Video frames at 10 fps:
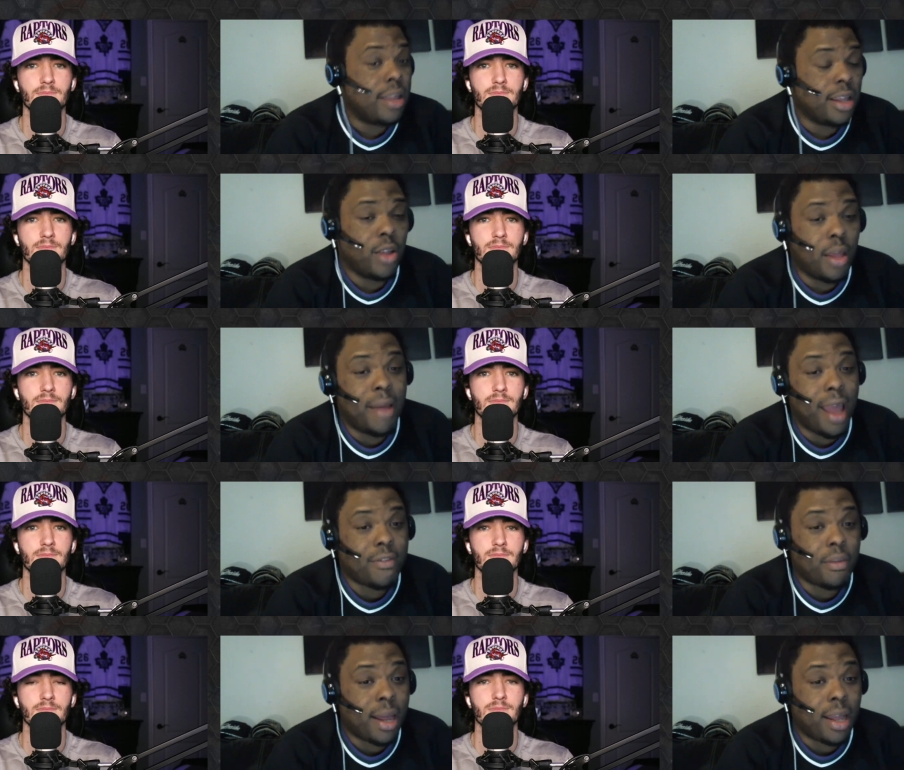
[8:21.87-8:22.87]
Speaker 1: they know they may
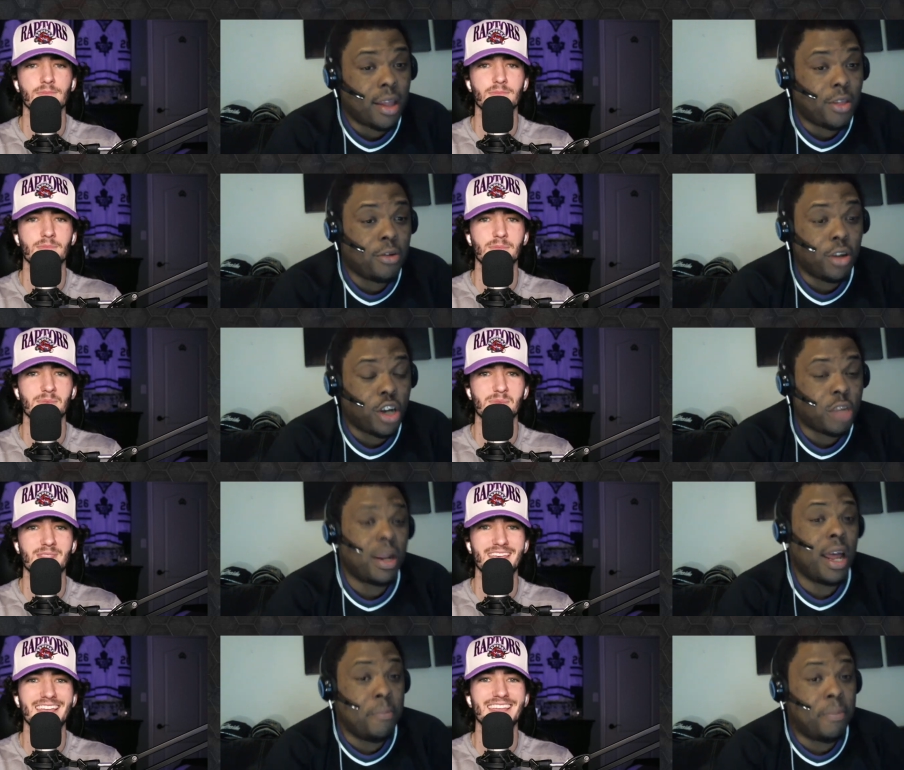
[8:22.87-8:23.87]
have to make another
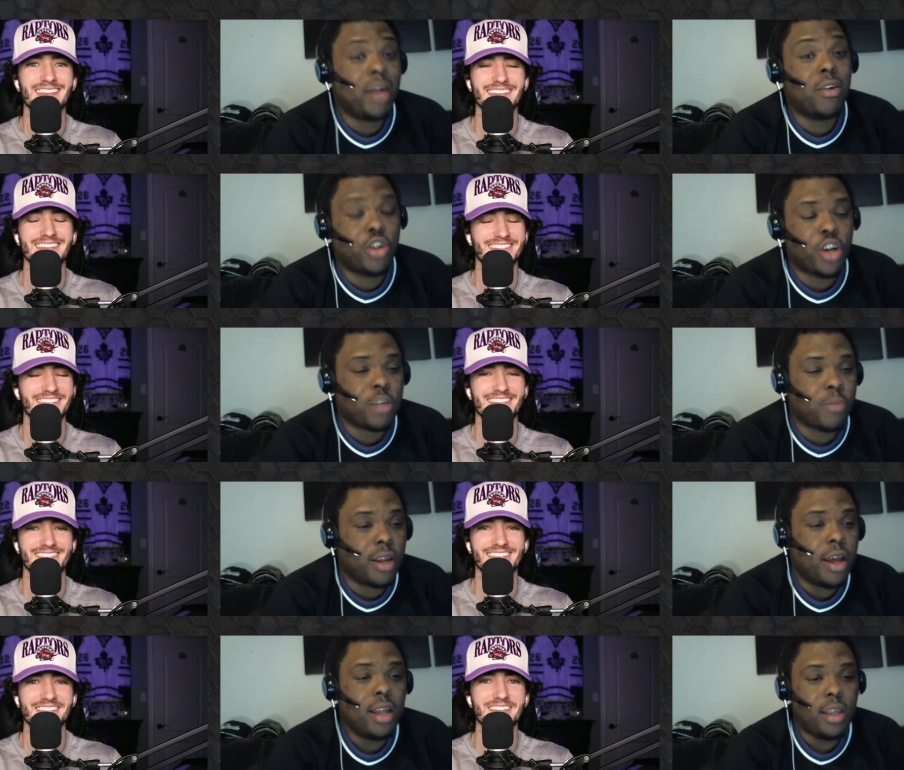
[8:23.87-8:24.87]
adjustment, a bigger adjustment,
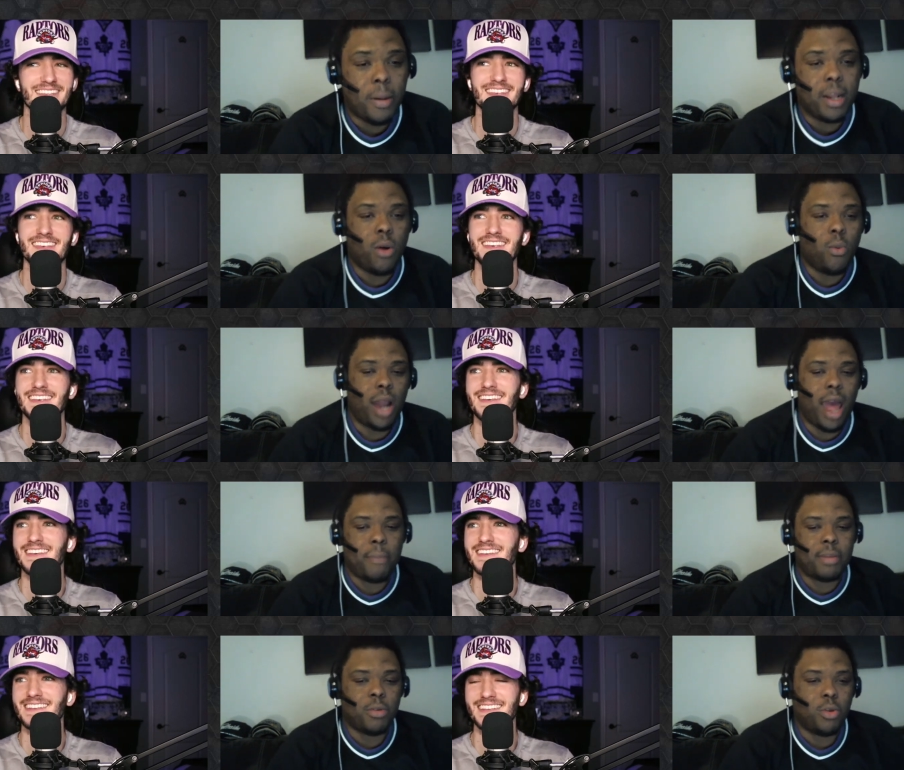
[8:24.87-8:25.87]
depending on what
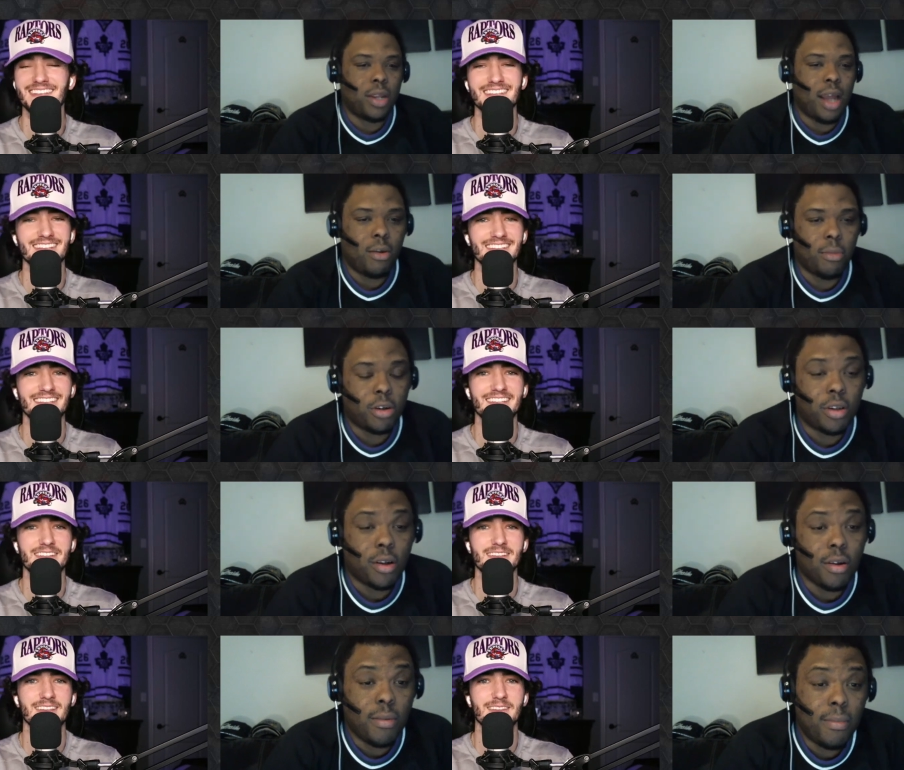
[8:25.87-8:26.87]
happens between now and March 3rd.
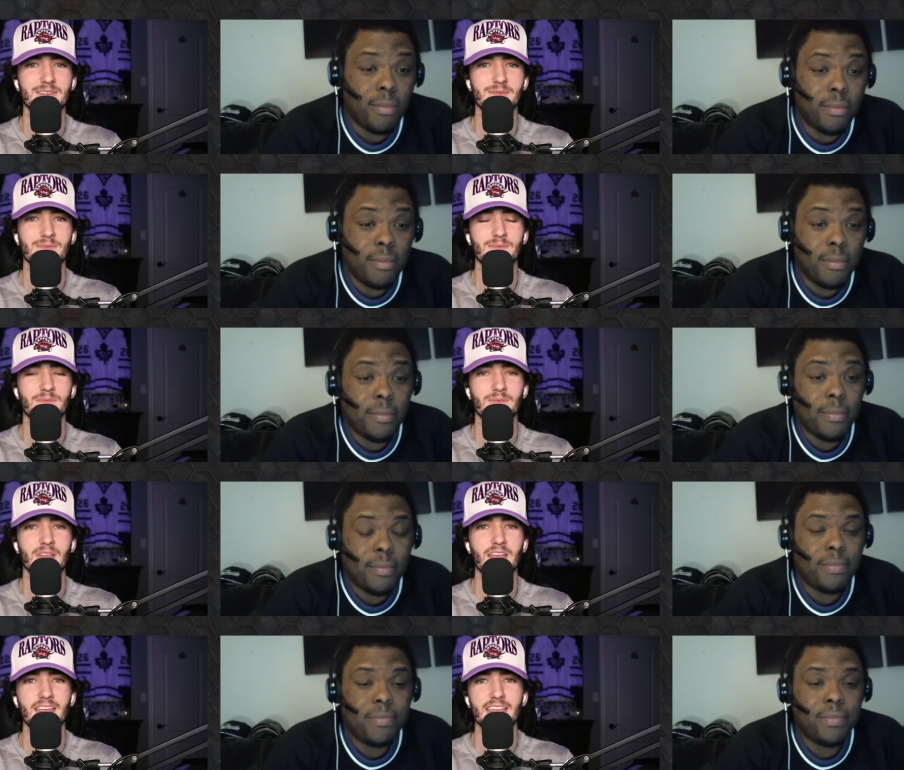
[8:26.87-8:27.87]

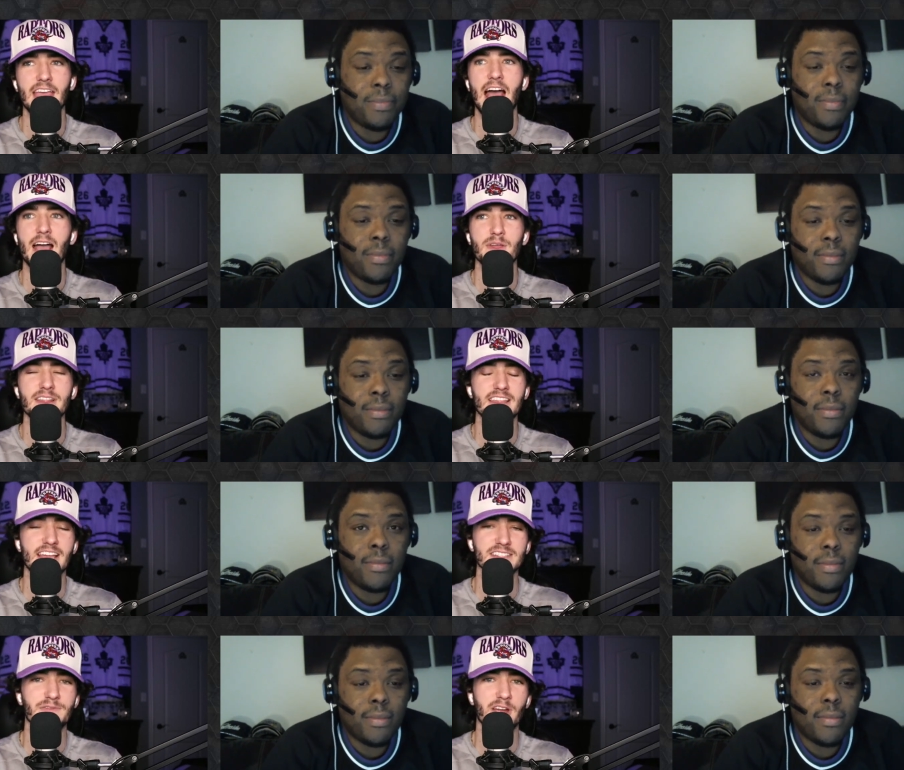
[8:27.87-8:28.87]
Speaker 2: Yeah, I think that
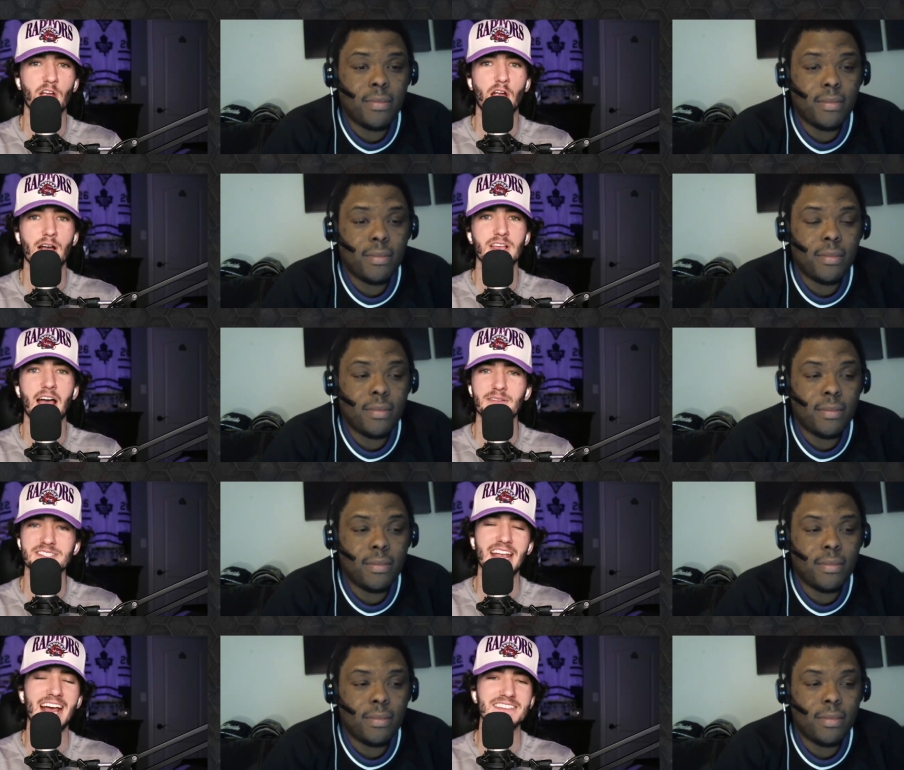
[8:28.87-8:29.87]
that's fair. I, I was
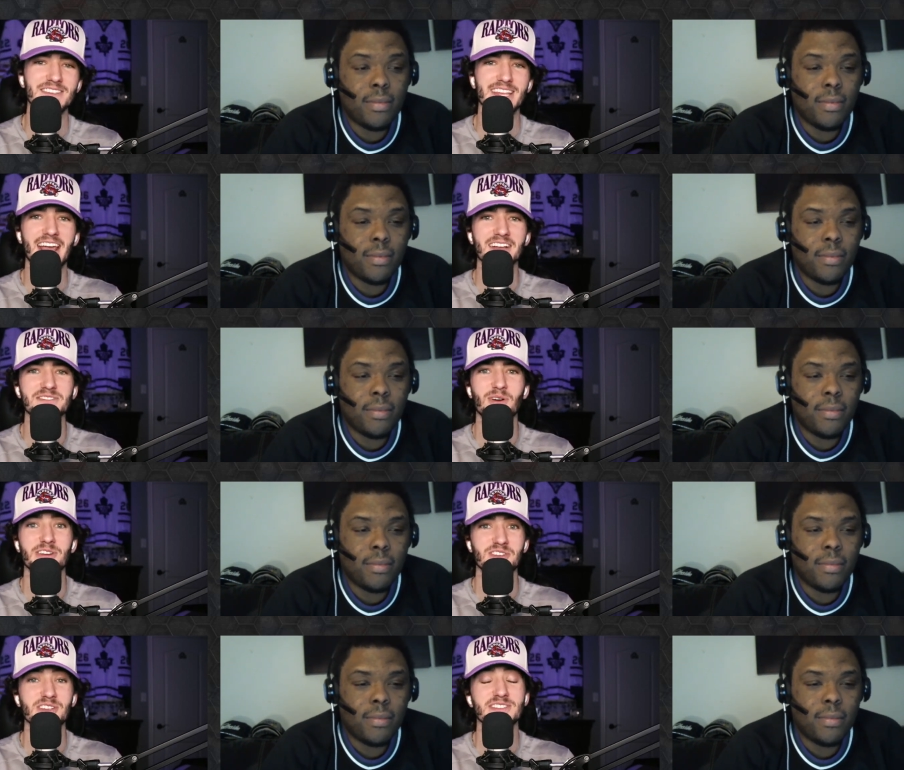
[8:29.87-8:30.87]
going to ask you the next
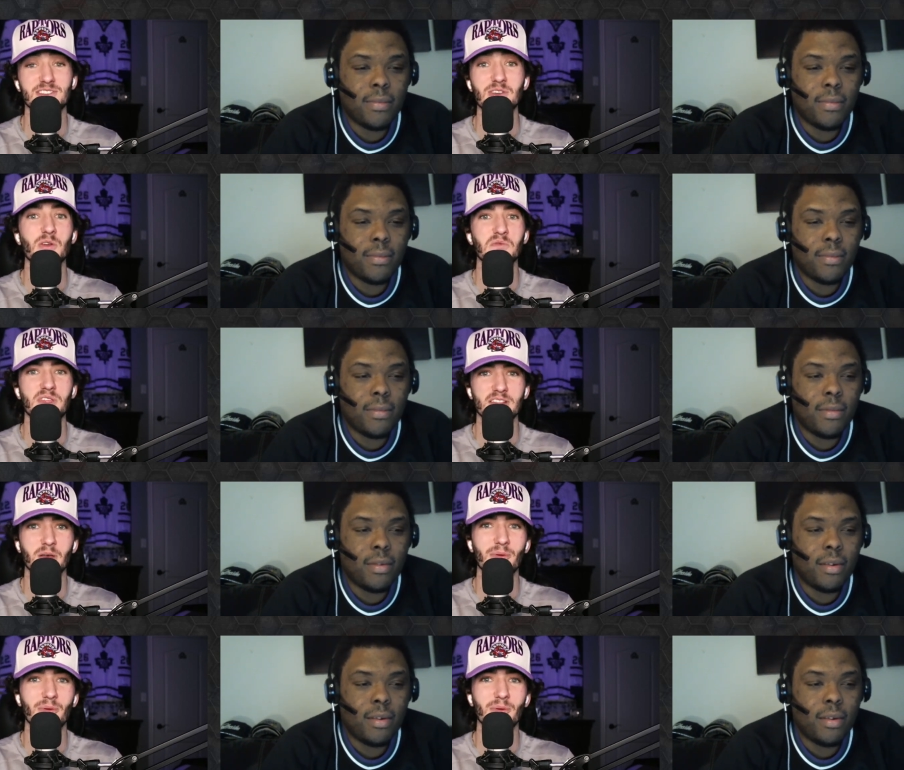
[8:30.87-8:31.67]
question is do you think the